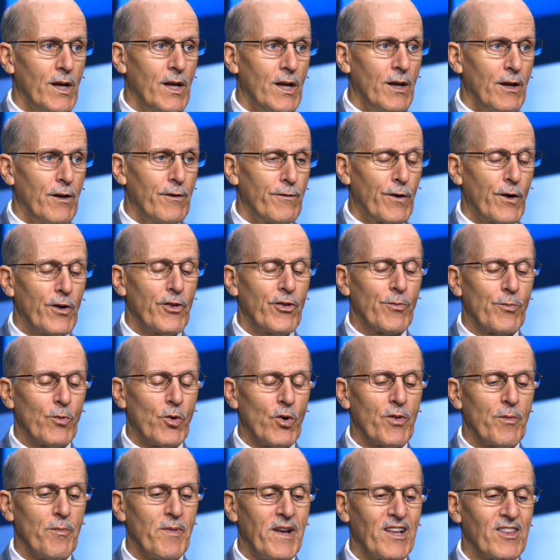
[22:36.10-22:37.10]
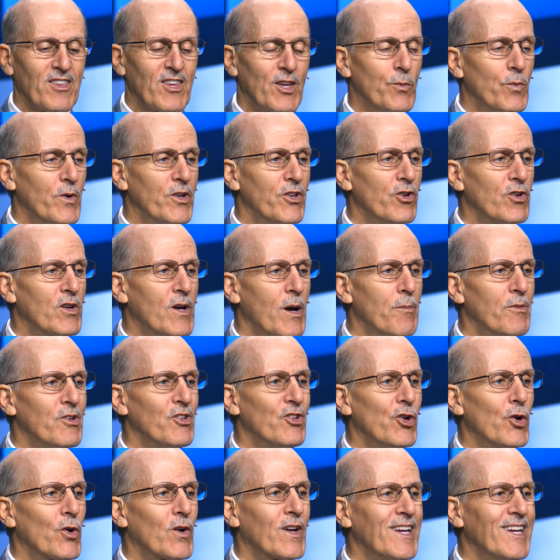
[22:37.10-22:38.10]
Furthermore, the man said, When you come
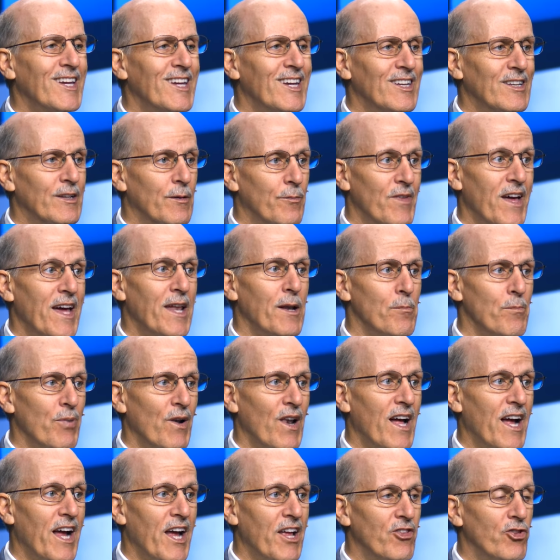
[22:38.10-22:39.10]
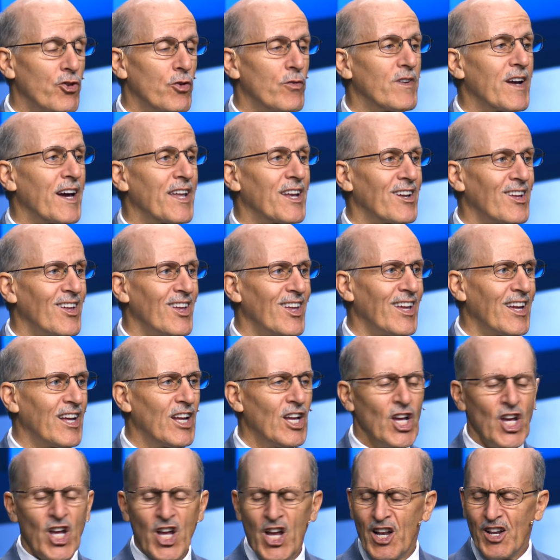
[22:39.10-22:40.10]
into your kingdom, that implies you've got a king.
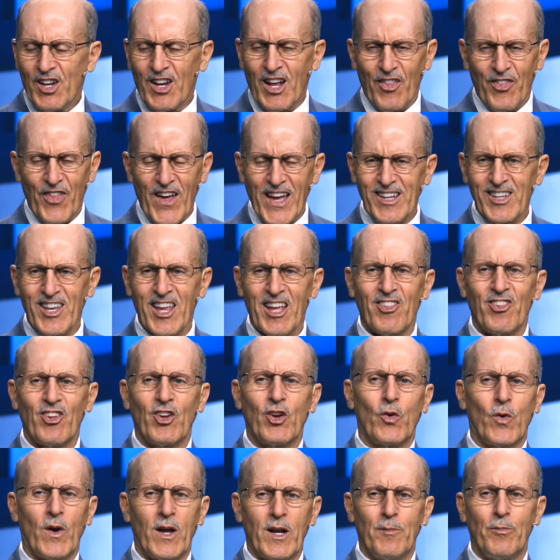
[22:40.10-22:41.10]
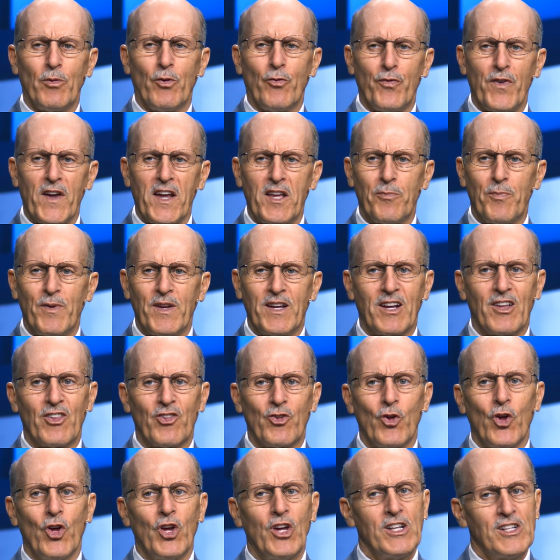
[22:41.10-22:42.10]
Now, that takes incredible faith because
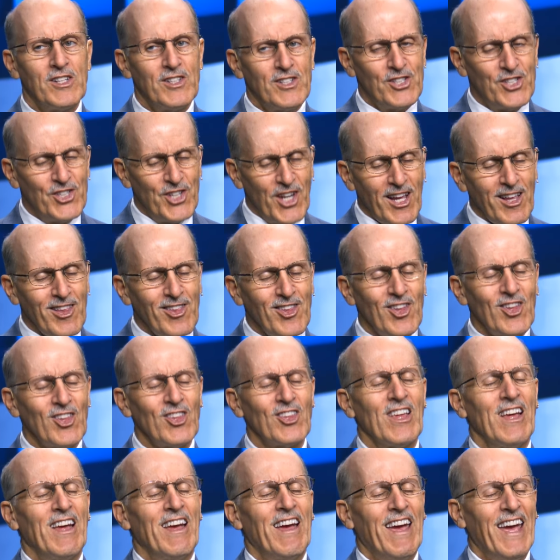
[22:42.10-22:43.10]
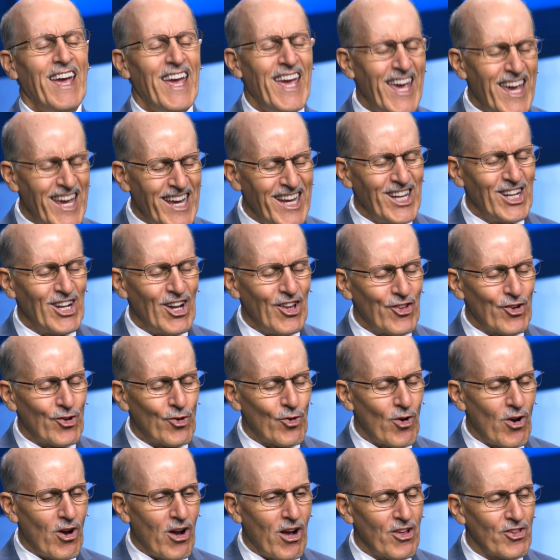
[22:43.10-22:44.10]
Jesus, hanging on the
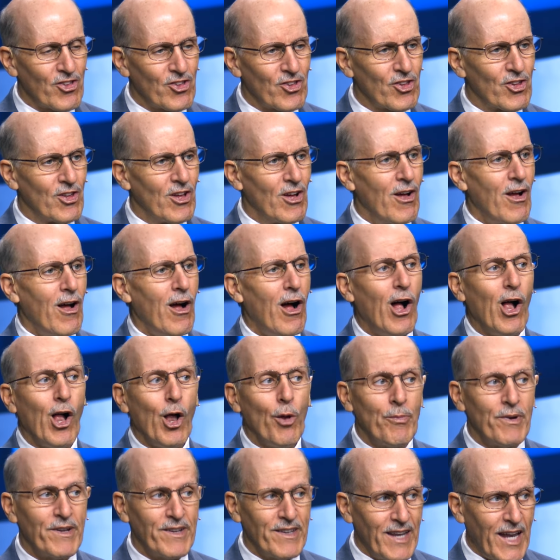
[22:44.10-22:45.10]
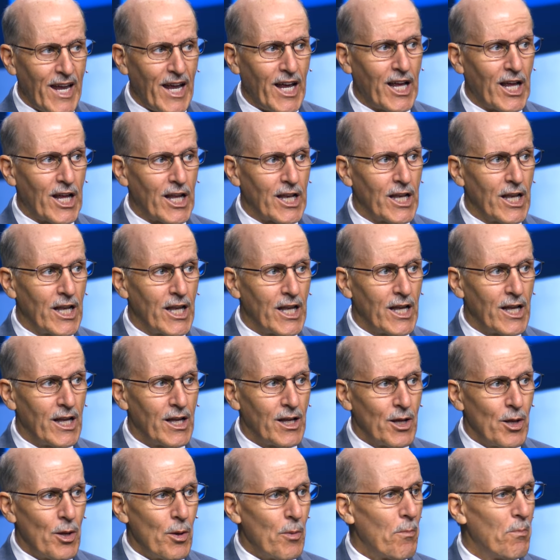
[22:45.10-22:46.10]
cross, all but naked,
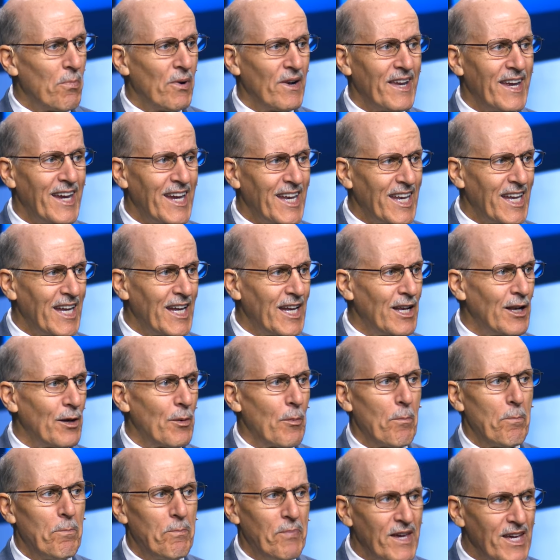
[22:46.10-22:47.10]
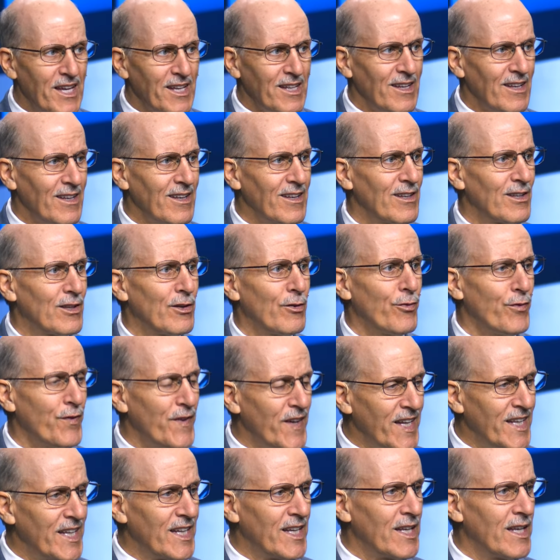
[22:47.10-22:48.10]
bleeding, beaten,
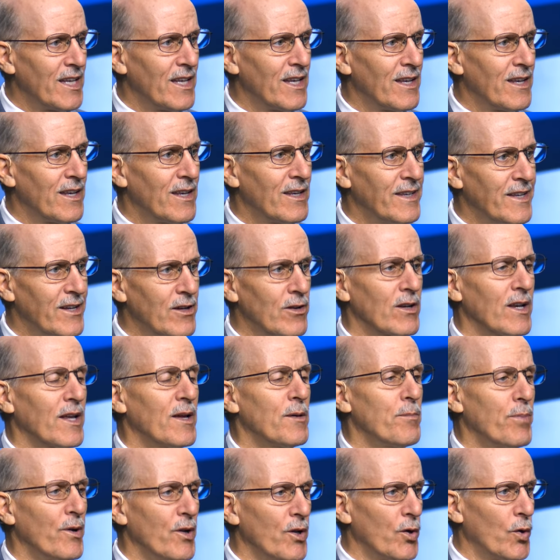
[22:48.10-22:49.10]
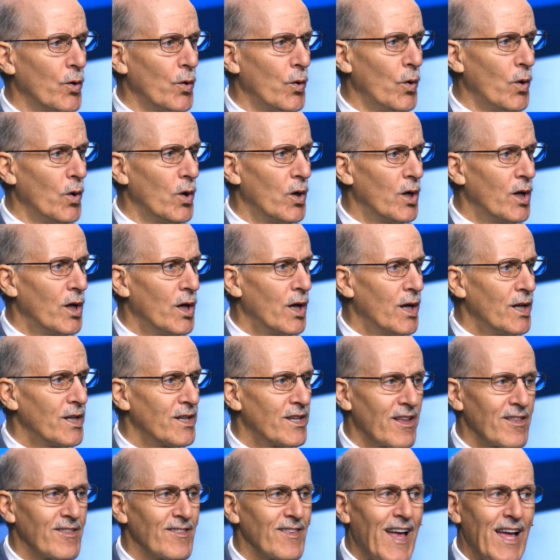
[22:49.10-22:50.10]
defeated, nearly blue,
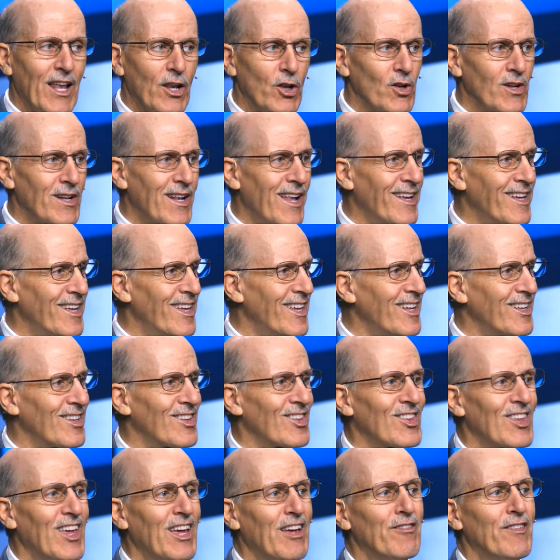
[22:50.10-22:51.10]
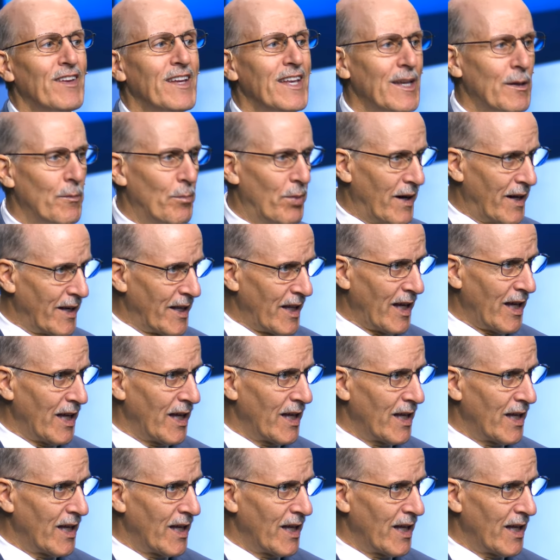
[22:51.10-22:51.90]
does not look like he can save anybody.